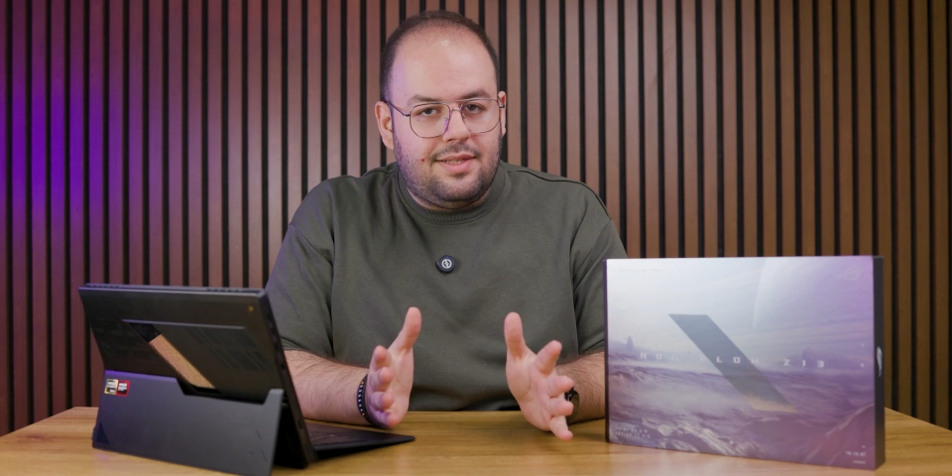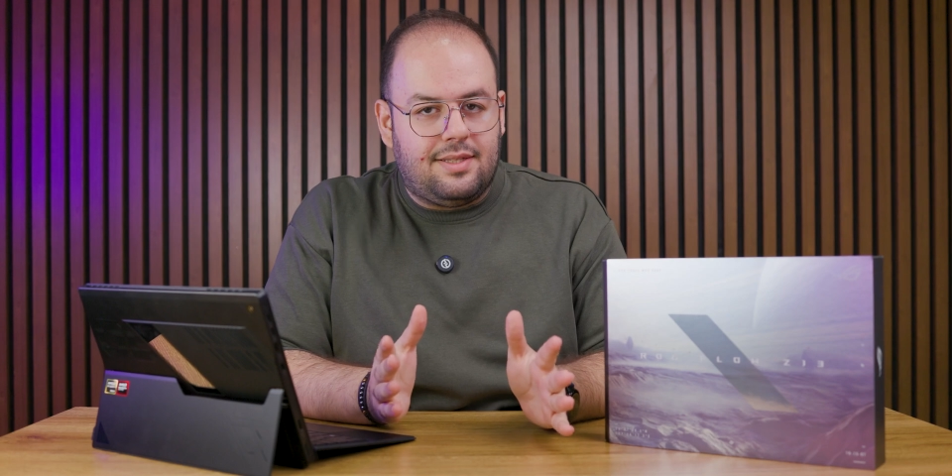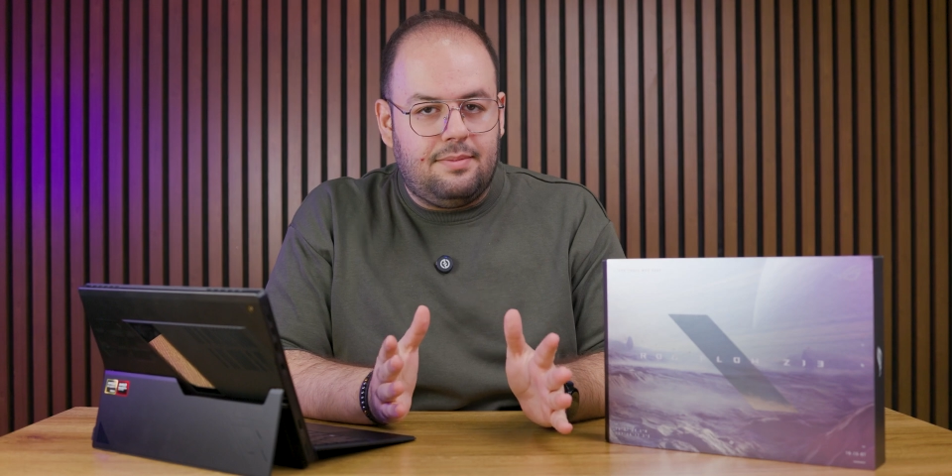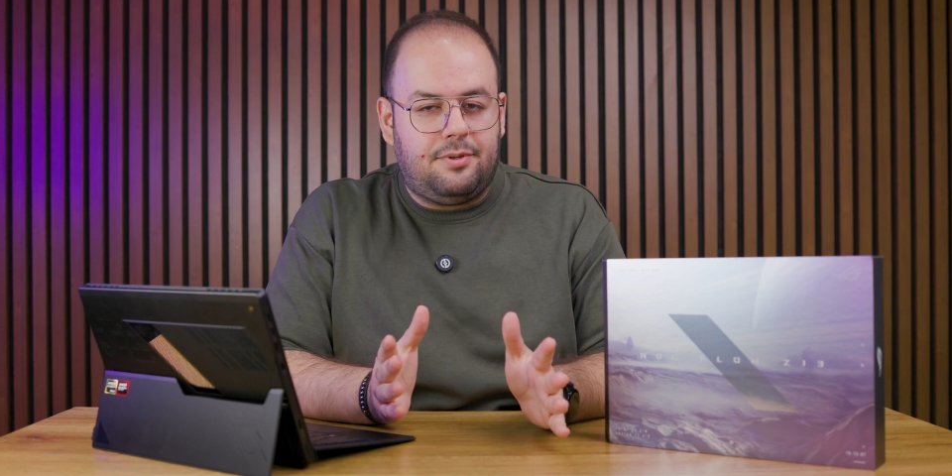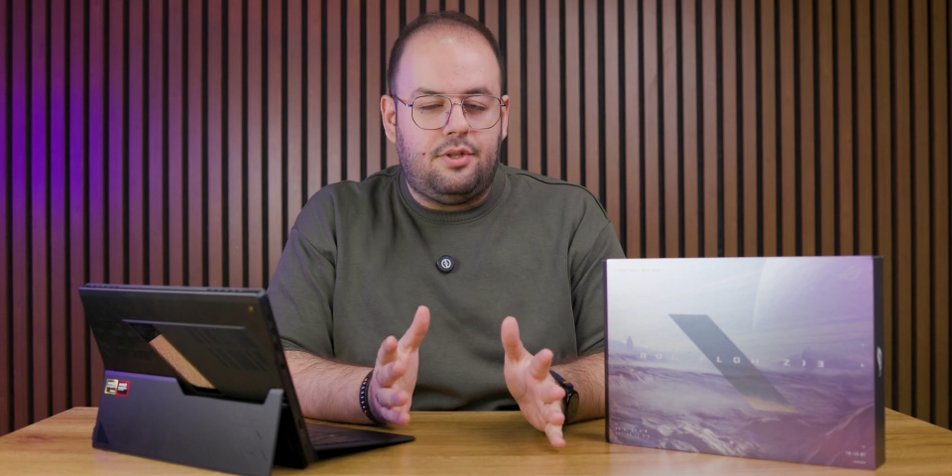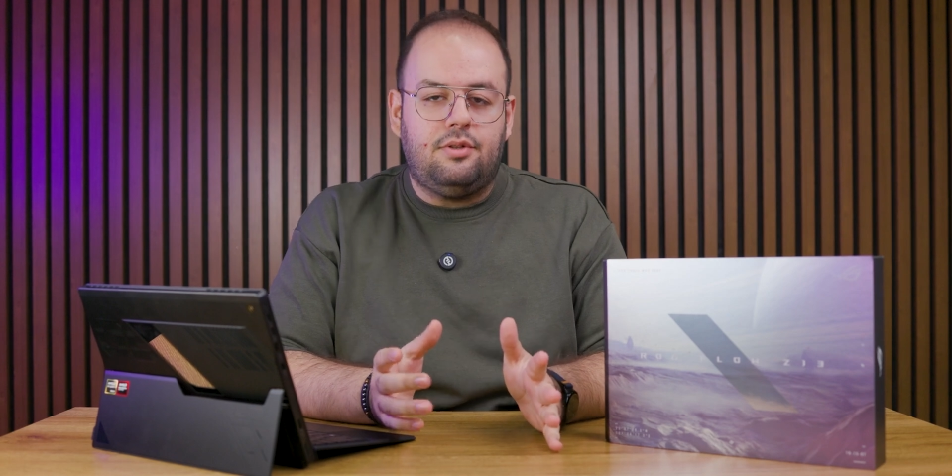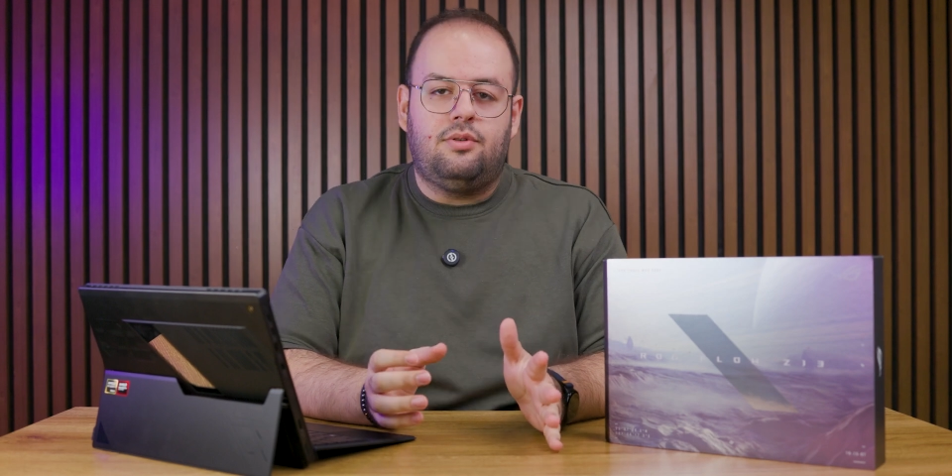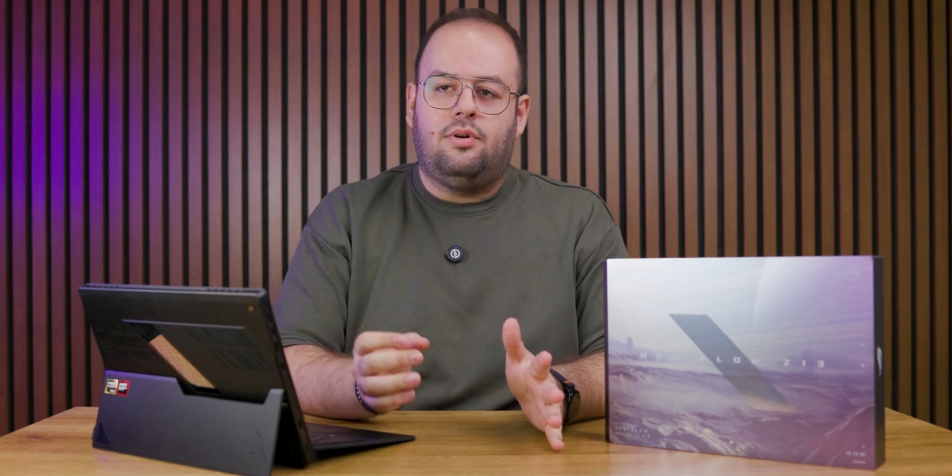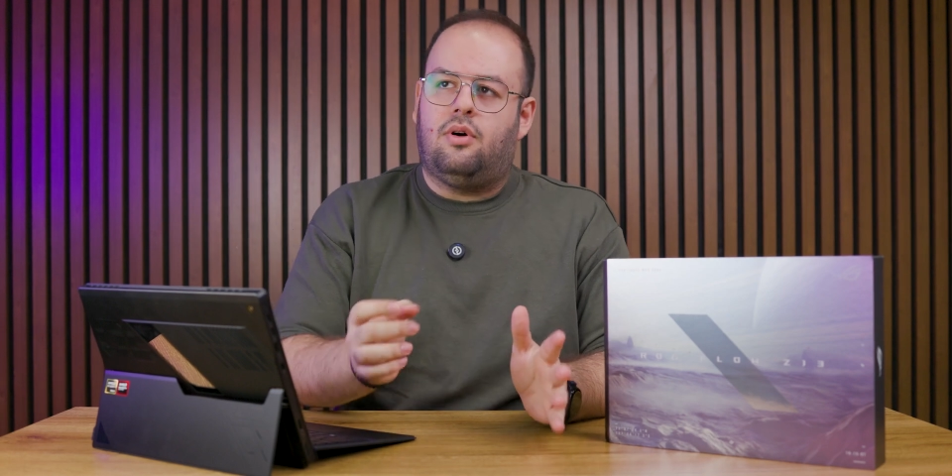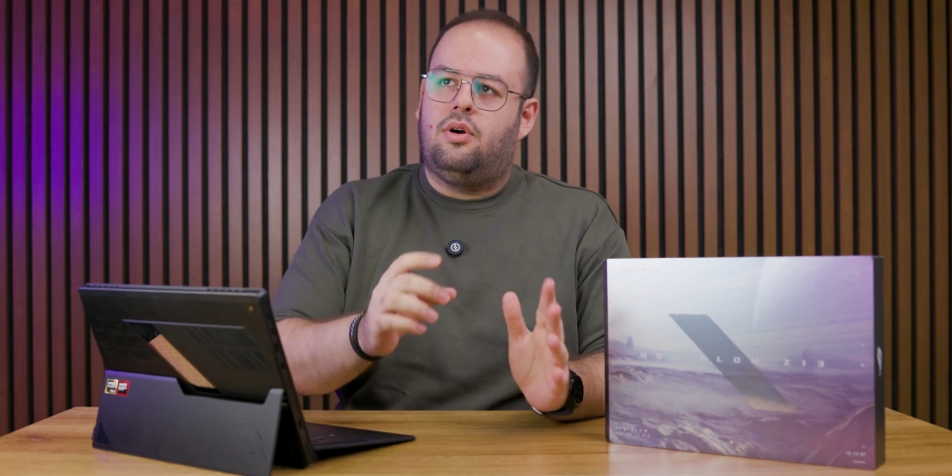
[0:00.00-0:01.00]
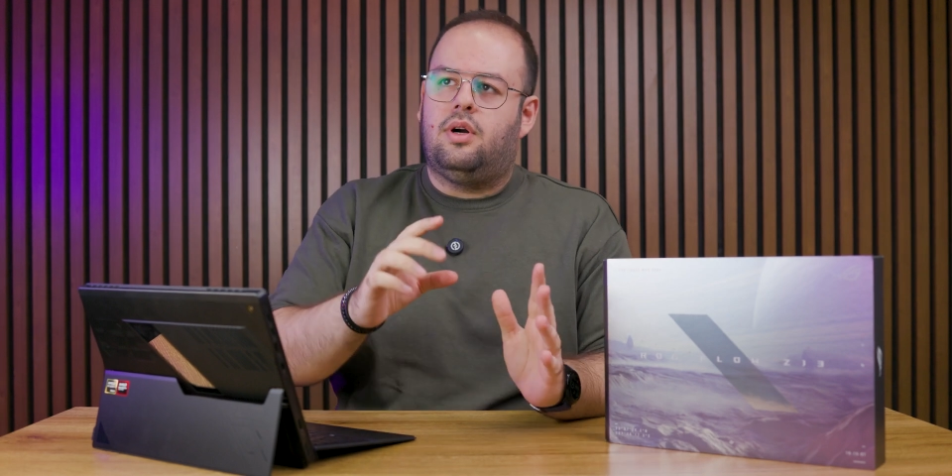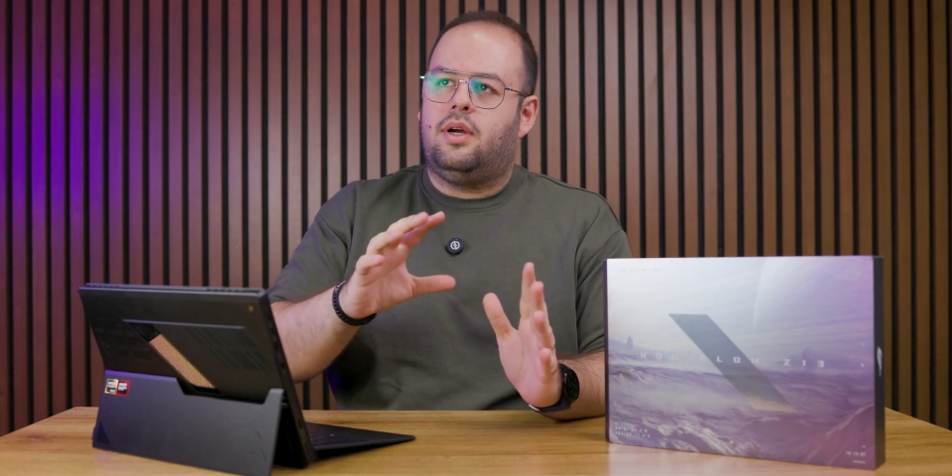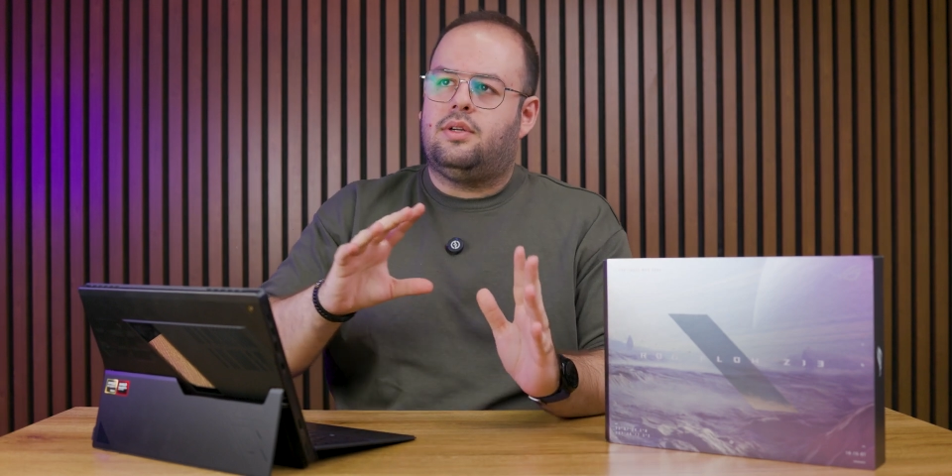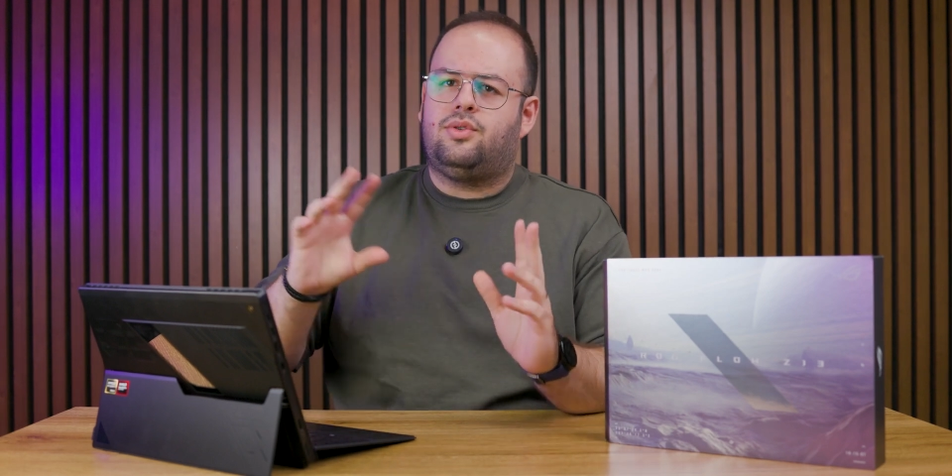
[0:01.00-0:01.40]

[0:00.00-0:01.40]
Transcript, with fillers: this CPU, or